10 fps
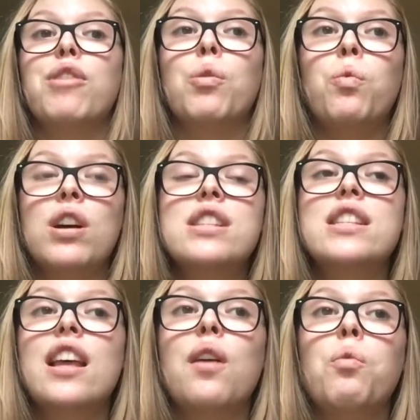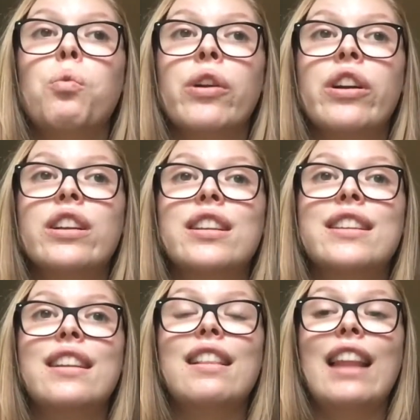The one set
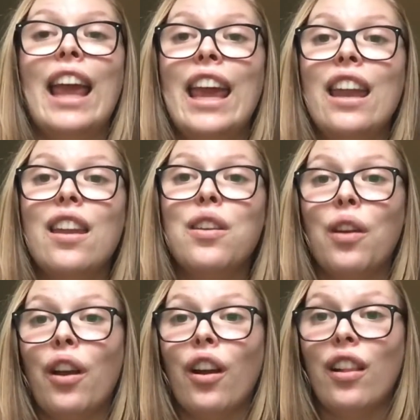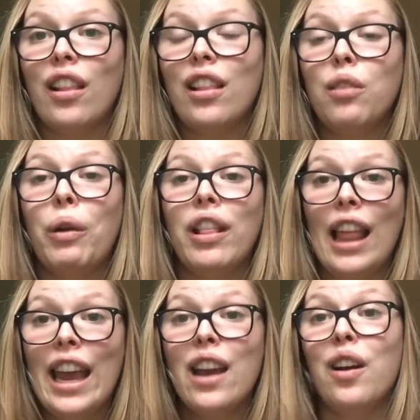works late
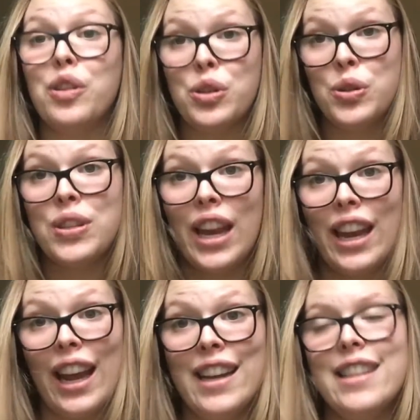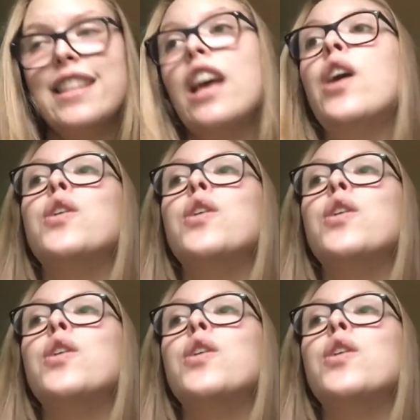on Tuesday nights,